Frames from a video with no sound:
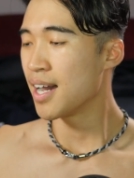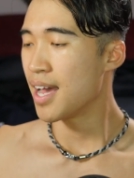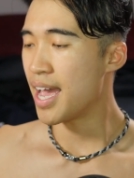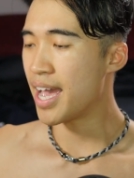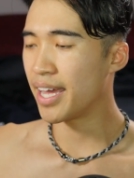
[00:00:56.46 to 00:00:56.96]

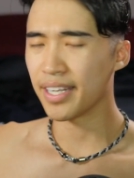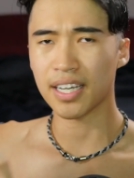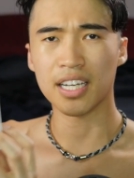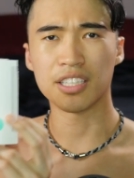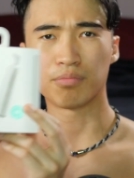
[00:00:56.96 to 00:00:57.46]
And
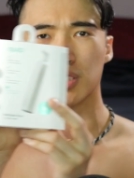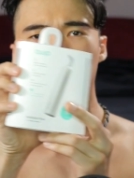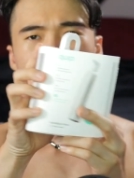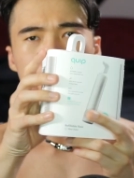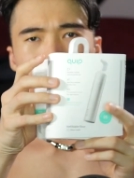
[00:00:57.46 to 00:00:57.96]
you just
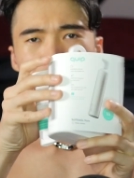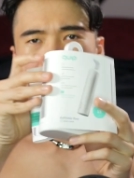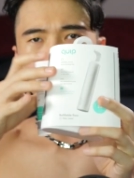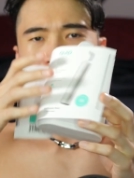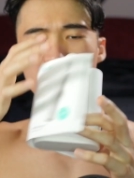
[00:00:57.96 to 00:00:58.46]
kind of peel
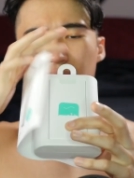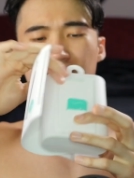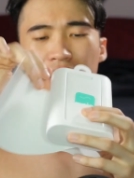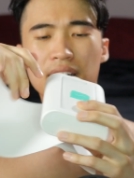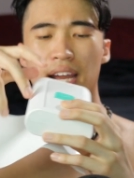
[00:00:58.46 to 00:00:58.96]
it apart
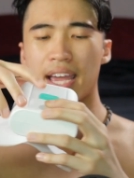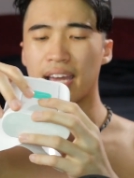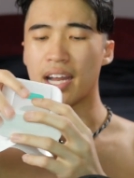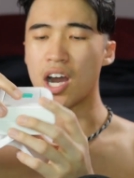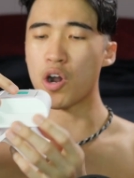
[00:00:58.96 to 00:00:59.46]
here,
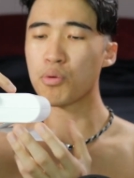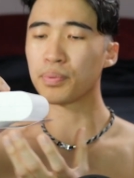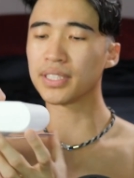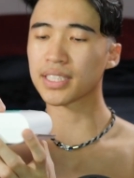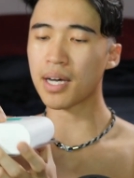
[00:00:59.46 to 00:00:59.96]
and it
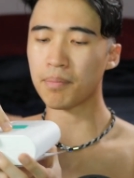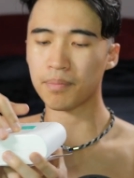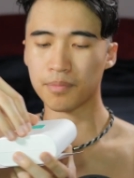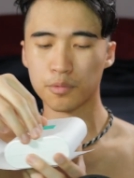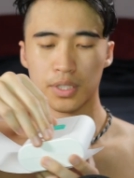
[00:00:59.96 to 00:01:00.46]
opens up
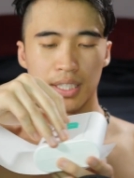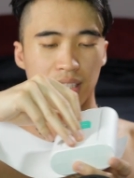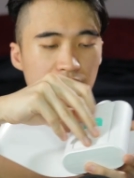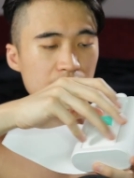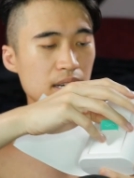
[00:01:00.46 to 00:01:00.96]
with,
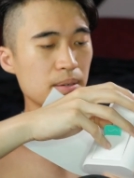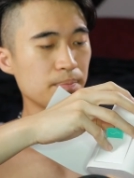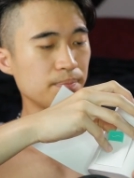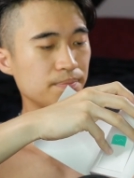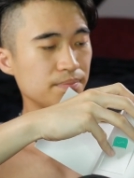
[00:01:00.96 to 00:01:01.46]

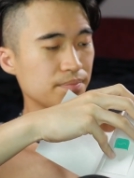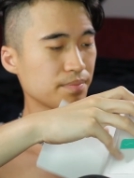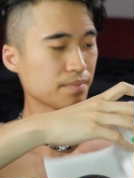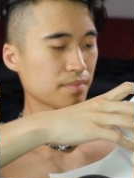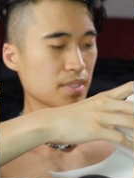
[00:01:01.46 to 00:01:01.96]

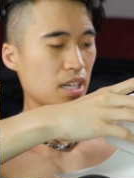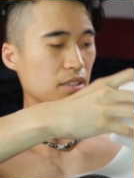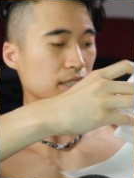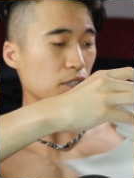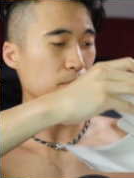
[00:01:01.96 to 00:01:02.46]
how
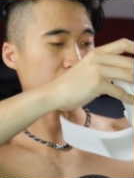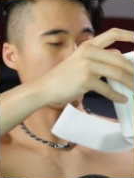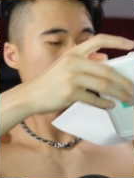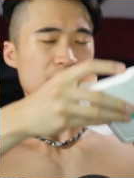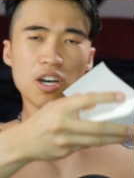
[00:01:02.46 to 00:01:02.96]
does it open up?